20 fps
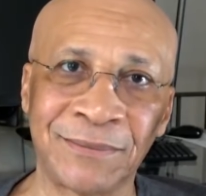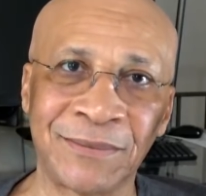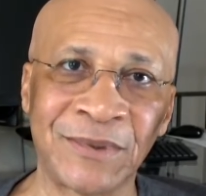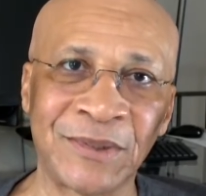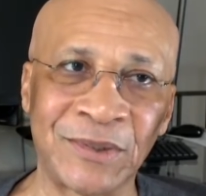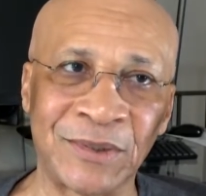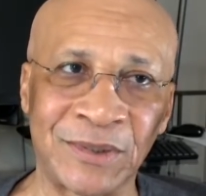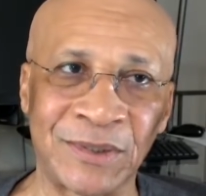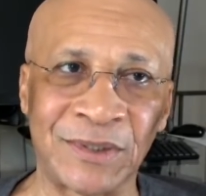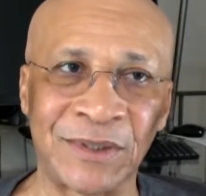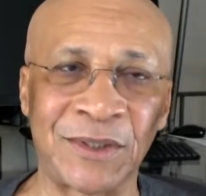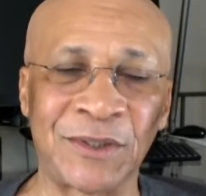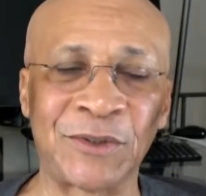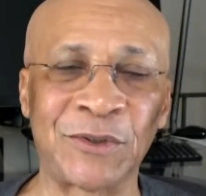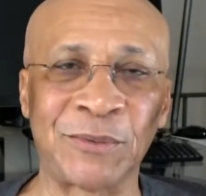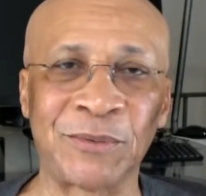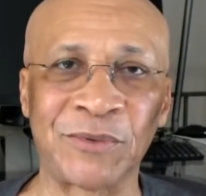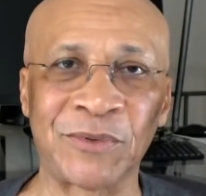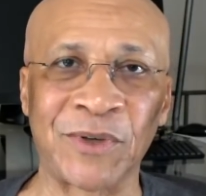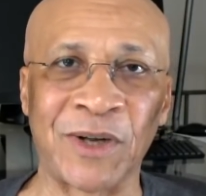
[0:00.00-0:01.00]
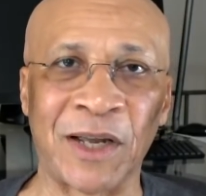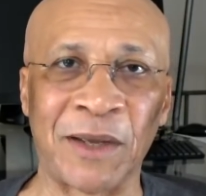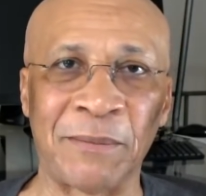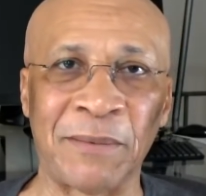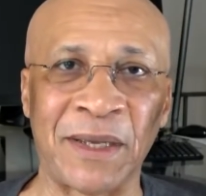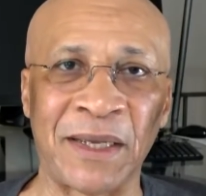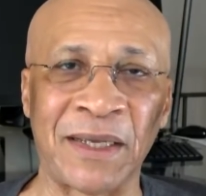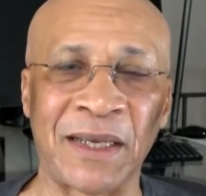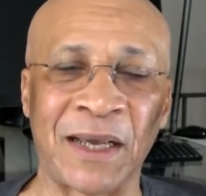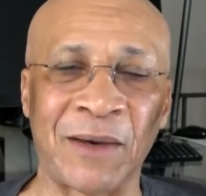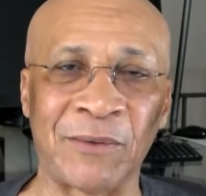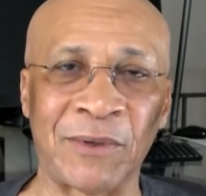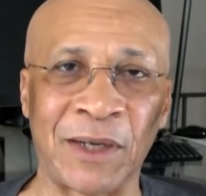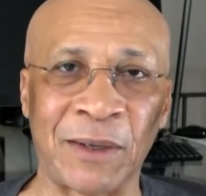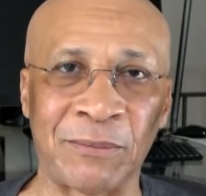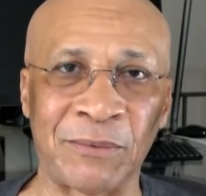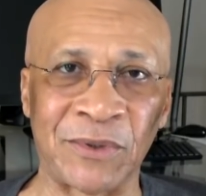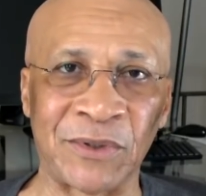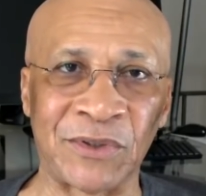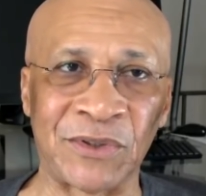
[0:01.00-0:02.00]
consider subscribing. I would
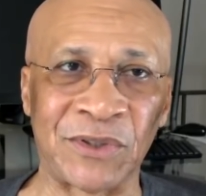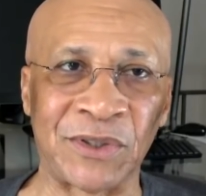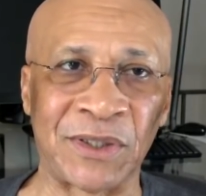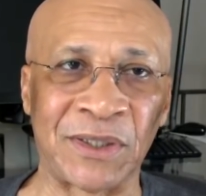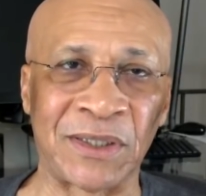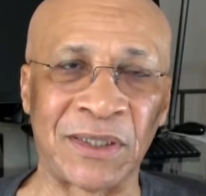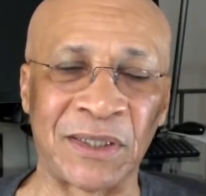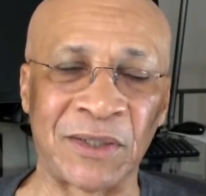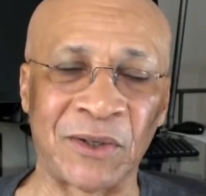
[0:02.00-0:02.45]
appreciate it, and